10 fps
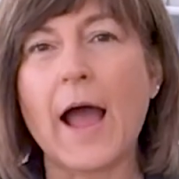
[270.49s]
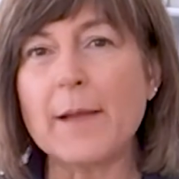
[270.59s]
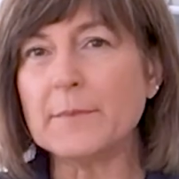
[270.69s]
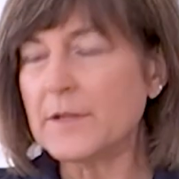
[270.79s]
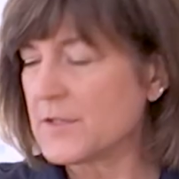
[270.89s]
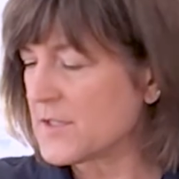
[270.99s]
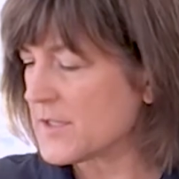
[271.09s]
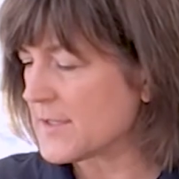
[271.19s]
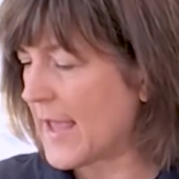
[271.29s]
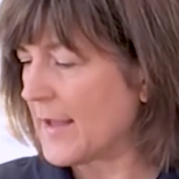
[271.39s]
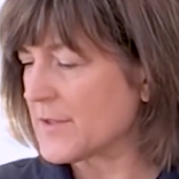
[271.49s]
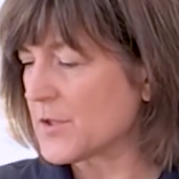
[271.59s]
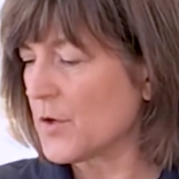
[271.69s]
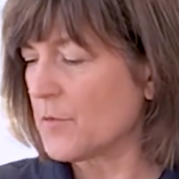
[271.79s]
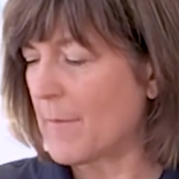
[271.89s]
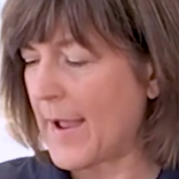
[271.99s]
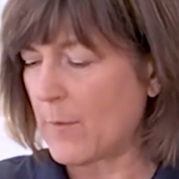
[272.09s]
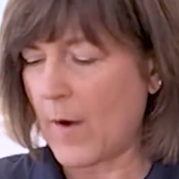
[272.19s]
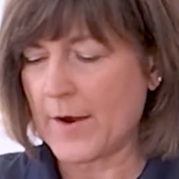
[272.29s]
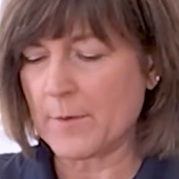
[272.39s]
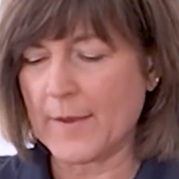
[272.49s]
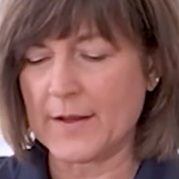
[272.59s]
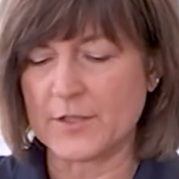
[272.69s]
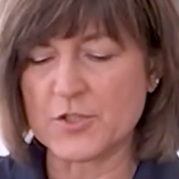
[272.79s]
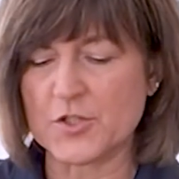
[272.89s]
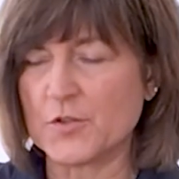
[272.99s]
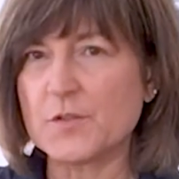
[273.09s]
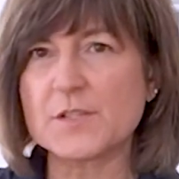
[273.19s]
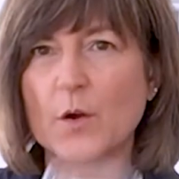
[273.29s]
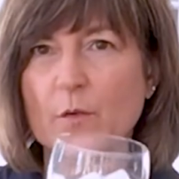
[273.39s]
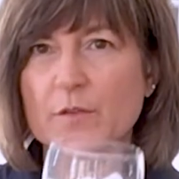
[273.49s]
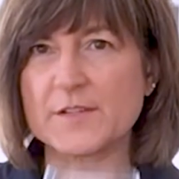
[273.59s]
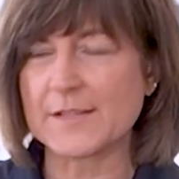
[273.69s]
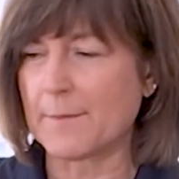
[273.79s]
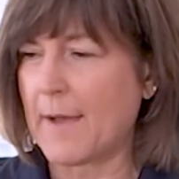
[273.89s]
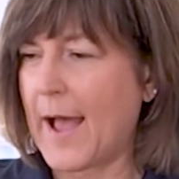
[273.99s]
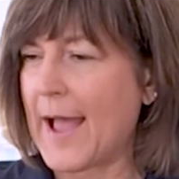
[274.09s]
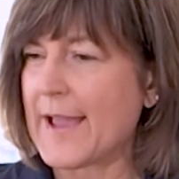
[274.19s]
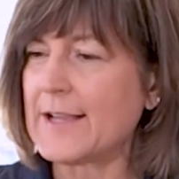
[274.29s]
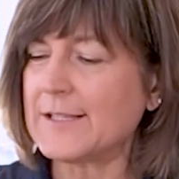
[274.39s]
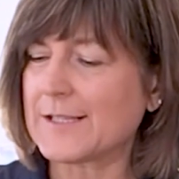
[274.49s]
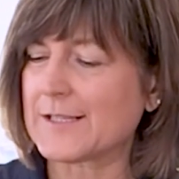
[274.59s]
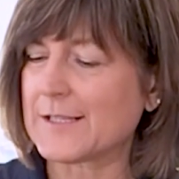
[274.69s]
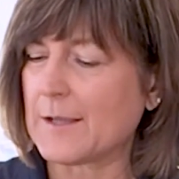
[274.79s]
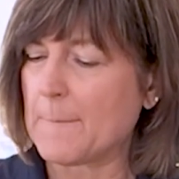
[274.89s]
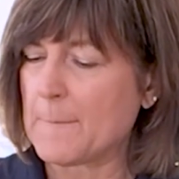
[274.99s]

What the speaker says: I'm going to serve my watermelon juice over some ice.